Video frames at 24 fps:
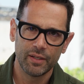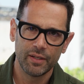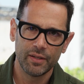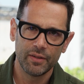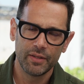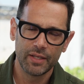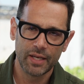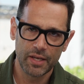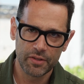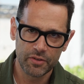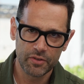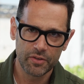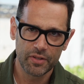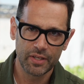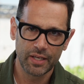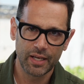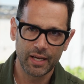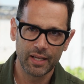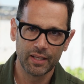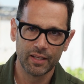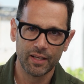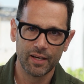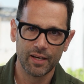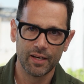The other thing
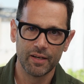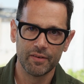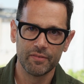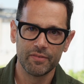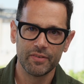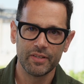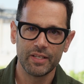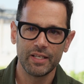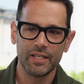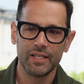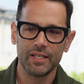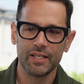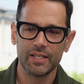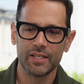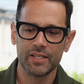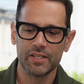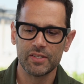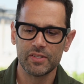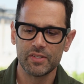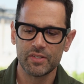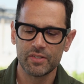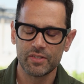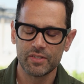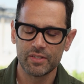I love
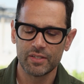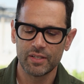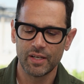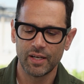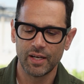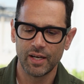is